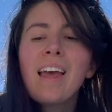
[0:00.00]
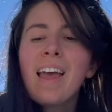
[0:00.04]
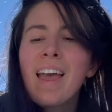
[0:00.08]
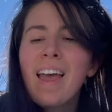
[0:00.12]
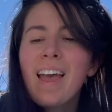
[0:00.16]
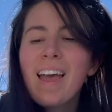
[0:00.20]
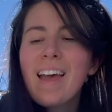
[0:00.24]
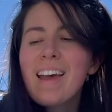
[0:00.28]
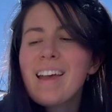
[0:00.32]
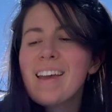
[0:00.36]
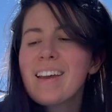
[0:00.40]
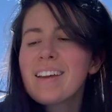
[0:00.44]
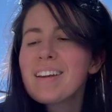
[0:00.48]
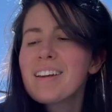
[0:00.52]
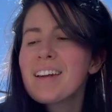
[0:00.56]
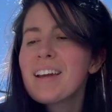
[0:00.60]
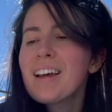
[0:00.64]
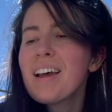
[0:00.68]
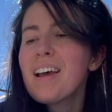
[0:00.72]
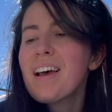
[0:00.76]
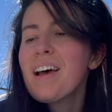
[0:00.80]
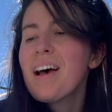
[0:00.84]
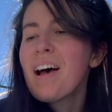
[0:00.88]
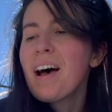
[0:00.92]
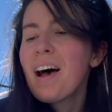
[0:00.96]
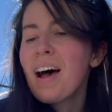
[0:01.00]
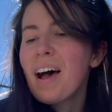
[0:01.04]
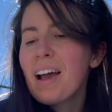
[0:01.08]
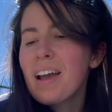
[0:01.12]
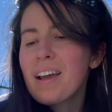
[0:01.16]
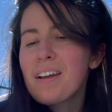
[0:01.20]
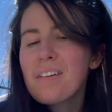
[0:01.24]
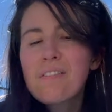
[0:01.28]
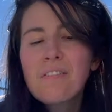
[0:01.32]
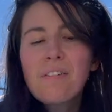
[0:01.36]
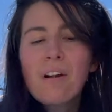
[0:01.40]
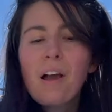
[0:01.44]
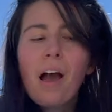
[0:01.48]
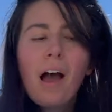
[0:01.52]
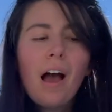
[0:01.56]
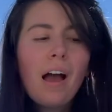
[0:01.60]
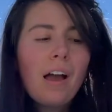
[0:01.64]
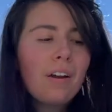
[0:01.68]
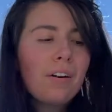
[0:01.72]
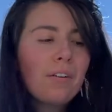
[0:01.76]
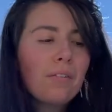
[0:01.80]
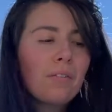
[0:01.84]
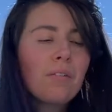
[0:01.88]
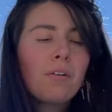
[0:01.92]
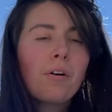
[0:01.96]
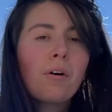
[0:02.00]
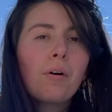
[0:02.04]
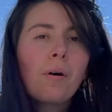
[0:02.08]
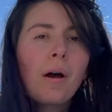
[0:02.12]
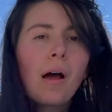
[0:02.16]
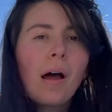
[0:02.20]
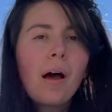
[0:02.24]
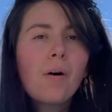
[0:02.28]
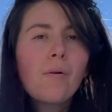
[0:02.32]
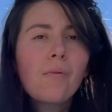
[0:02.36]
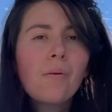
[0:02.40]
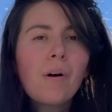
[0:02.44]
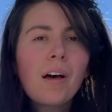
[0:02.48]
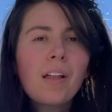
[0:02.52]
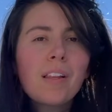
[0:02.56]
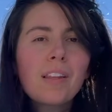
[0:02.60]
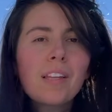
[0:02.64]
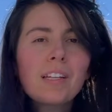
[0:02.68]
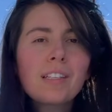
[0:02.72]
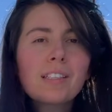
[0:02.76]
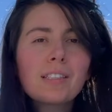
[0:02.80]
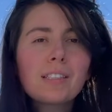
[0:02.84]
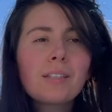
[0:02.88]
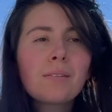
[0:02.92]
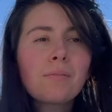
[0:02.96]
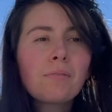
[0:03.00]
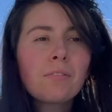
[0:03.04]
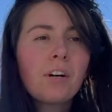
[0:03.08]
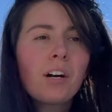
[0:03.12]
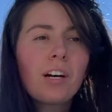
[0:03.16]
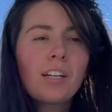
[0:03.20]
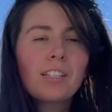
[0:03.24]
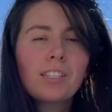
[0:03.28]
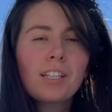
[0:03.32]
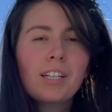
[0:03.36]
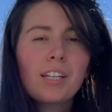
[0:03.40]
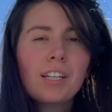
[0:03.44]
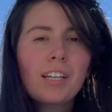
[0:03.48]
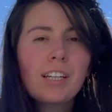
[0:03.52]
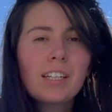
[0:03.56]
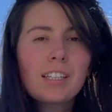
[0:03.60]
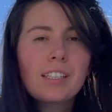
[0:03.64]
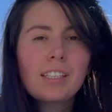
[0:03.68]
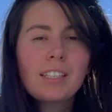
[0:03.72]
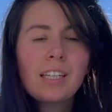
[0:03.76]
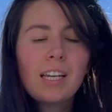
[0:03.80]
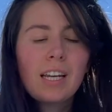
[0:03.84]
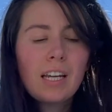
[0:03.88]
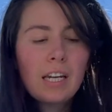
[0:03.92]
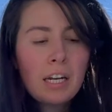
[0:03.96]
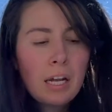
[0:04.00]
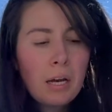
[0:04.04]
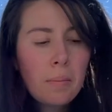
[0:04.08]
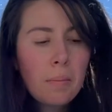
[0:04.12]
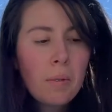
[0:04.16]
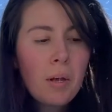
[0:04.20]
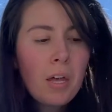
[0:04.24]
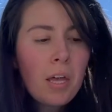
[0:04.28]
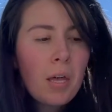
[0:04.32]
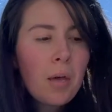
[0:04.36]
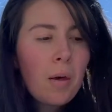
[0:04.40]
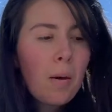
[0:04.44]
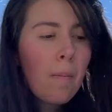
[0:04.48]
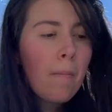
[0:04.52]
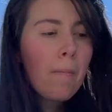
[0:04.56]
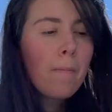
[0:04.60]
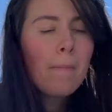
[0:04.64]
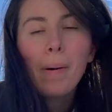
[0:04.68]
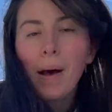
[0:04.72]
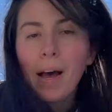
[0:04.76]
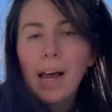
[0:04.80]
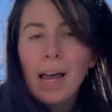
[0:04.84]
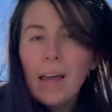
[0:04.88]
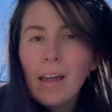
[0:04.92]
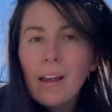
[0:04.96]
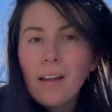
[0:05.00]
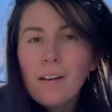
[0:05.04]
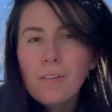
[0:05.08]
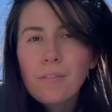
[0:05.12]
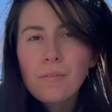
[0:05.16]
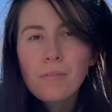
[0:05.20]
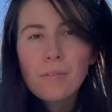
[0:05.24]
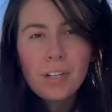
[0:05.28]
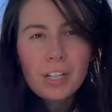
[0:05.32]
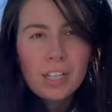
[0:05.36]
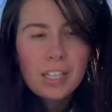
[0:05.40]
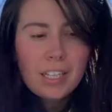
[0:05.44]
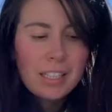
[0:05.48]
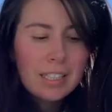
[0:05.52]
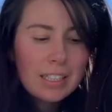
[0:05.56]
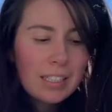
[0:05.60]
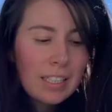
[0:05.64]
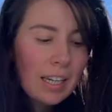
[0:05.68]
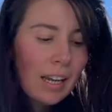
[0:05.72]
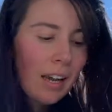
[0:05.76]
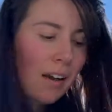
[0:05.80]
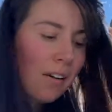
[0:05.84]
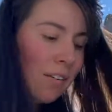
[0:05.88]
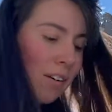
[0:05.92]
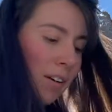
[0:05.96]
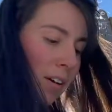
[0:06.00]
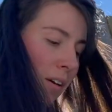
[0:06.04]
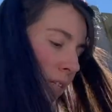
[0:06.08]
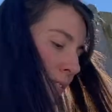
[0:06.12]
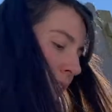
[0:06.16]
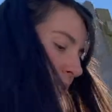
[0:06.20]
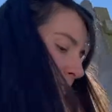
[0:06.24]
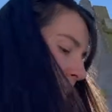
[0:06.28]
and I don't know how well these walls are gonna stand up, but we're gonna see how it goes.